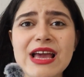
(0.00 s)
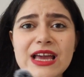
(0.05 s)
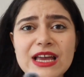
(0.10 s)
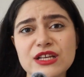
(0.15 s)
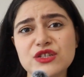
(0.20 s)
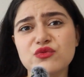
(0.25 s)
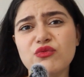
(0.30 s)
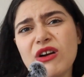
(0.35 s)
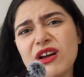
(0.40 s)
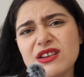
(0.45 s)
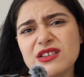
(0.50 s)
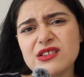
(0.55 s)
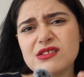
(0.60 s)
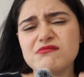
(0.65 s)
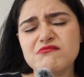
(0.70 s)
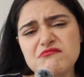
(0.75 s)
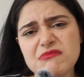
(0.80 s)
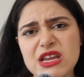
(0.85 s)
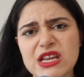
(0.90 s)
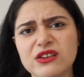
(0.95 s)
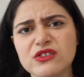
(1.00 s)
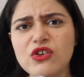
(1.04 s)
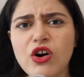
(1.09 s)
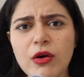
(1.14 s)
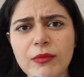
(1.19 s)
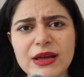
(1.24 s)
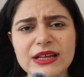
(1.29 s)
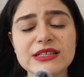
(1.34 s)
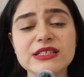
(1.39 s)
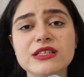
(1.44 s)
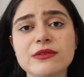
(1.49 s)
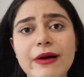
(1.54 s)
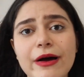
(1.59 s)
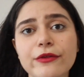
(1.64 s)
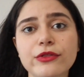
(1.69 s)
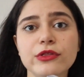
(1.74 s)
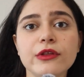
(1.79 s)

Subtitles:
is writing mean comments about